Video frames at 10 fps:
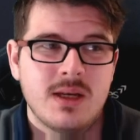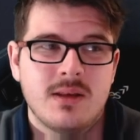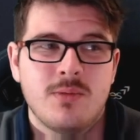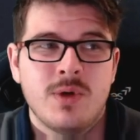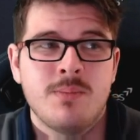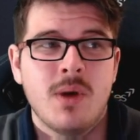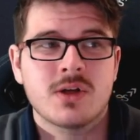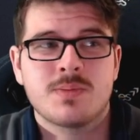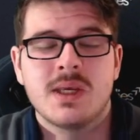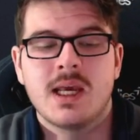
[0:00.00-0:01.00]
that we
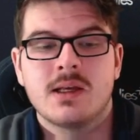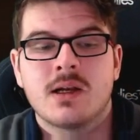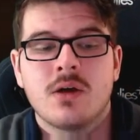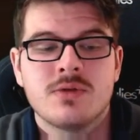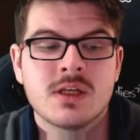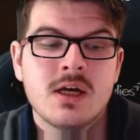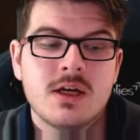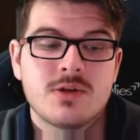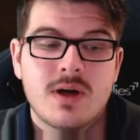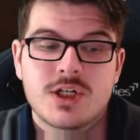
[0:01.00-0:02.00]
must be getting close
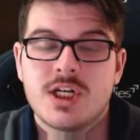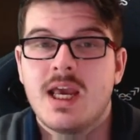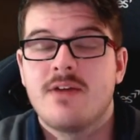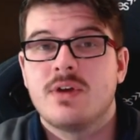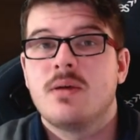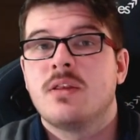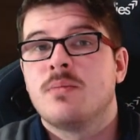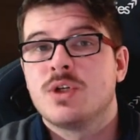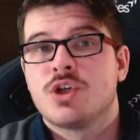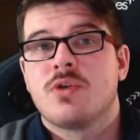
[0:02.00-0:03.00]
to actually having the
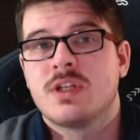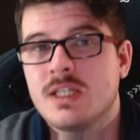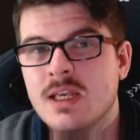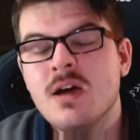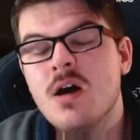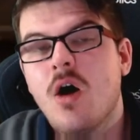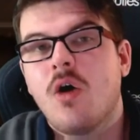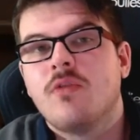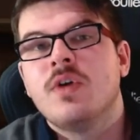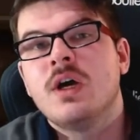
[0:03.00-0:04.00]
majority
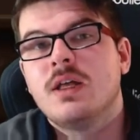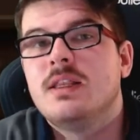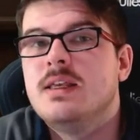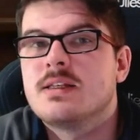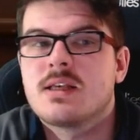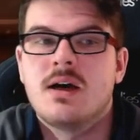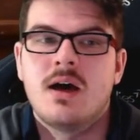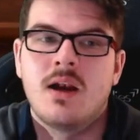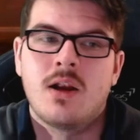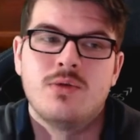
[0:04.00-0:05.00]
of these
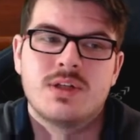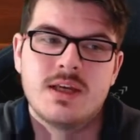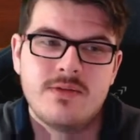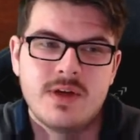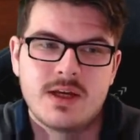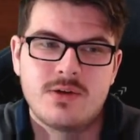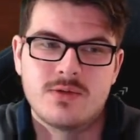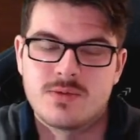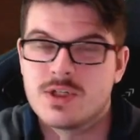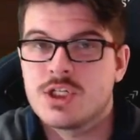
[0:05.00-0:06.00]
low tier
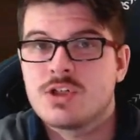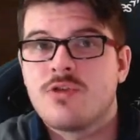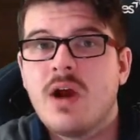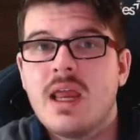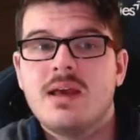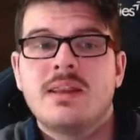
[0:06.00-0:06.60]
vehicles, which is great.